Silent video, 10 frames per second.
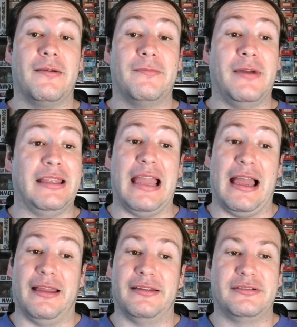But yeah,
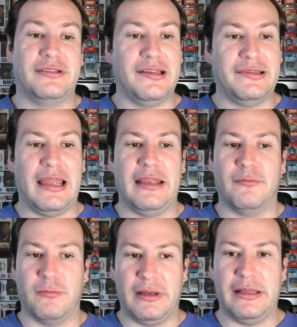just a
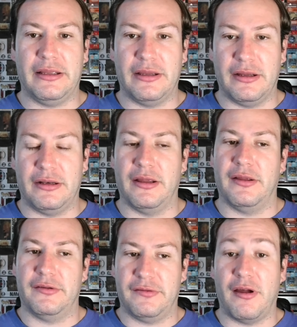really good,
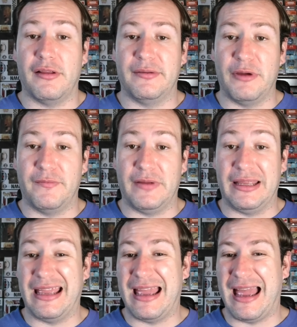solid
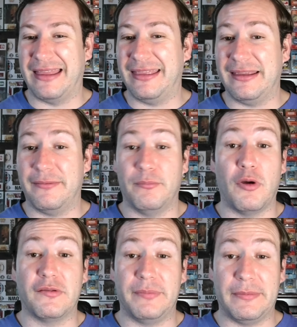movie. I think
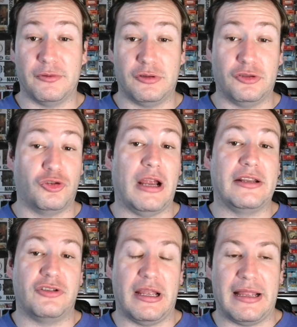most people should try to
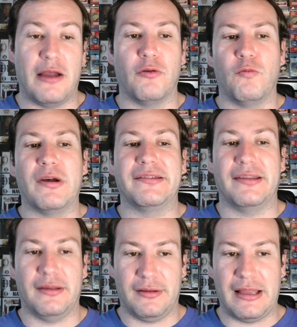check out once
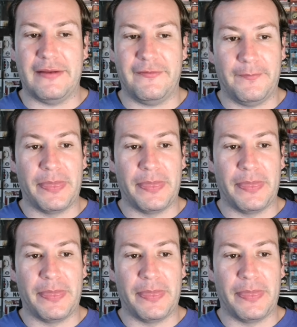in their life.